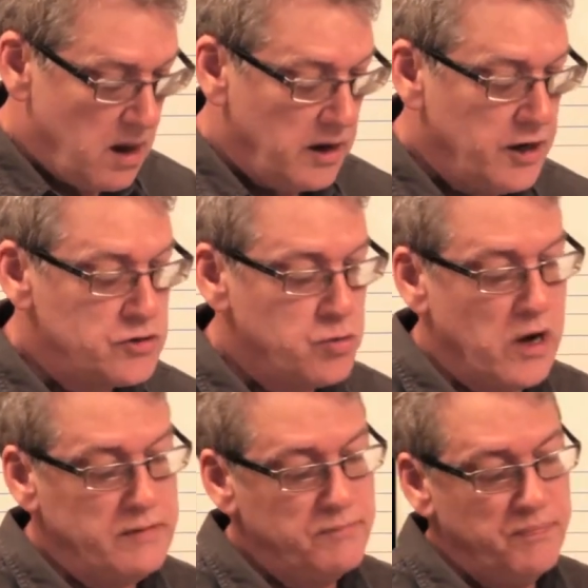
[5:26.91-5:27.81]
Here's
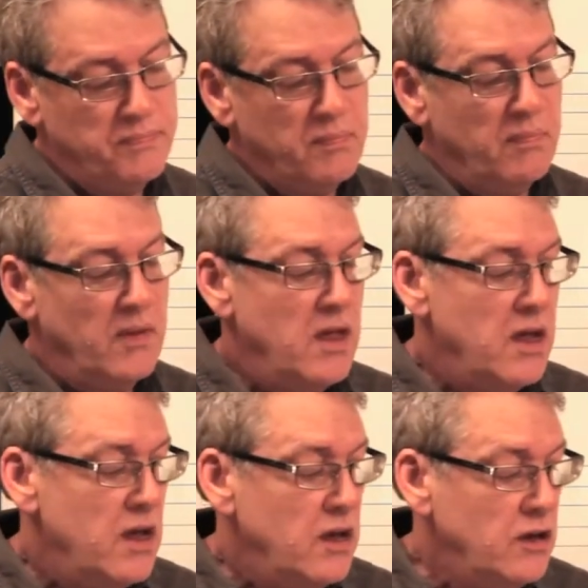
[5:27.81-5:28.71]
one.
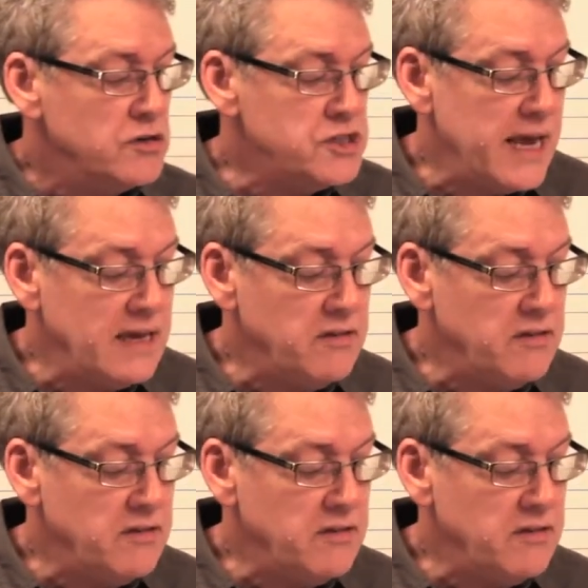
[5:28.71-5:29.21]
You're saying